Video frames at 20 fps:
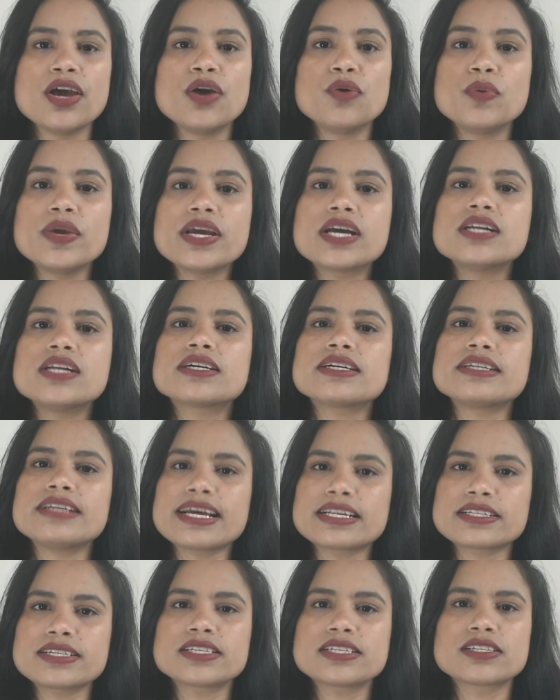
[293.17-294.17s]
Vehicle
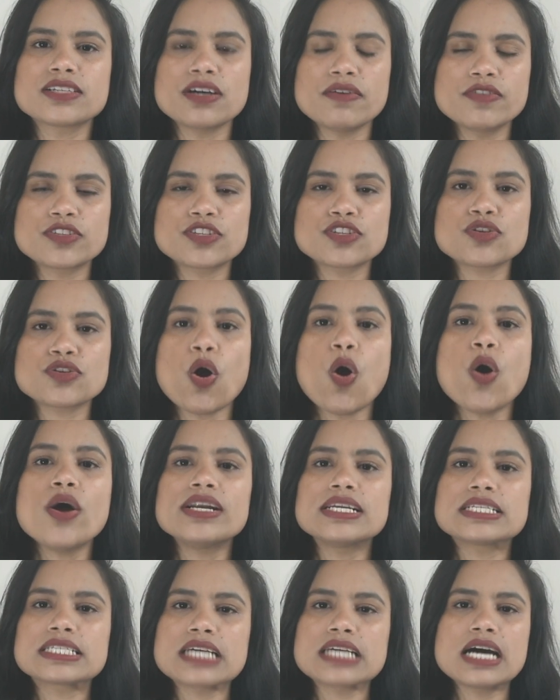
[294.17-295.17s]
connected services
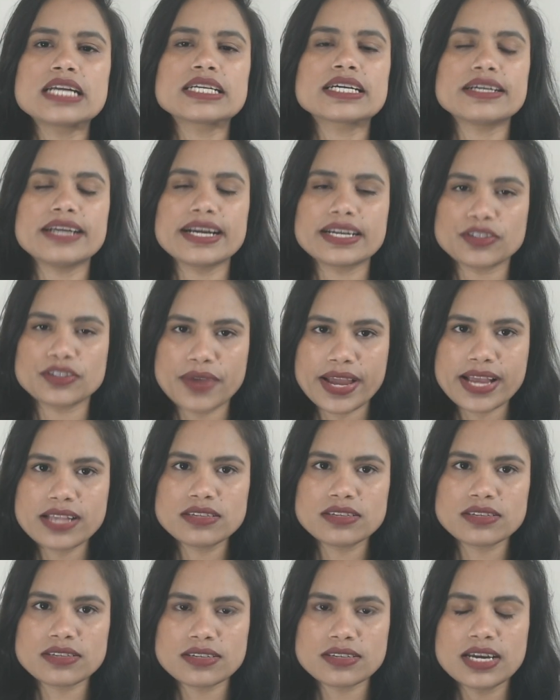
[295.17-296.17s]
or Nissan Connect
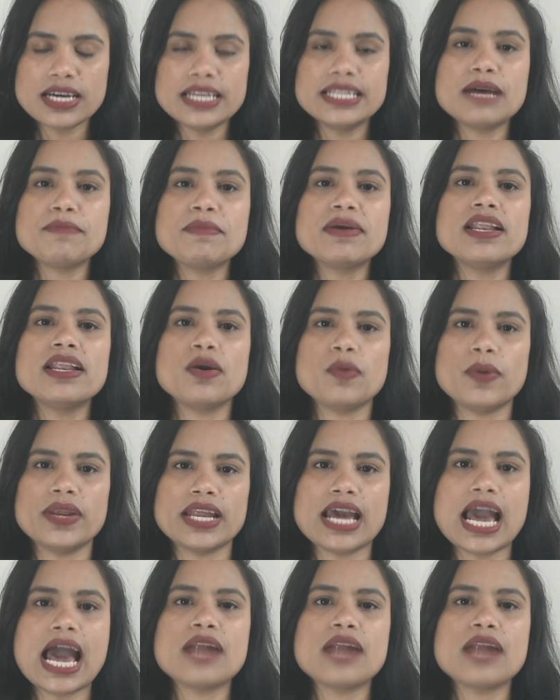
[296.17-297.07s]
Things, number 11.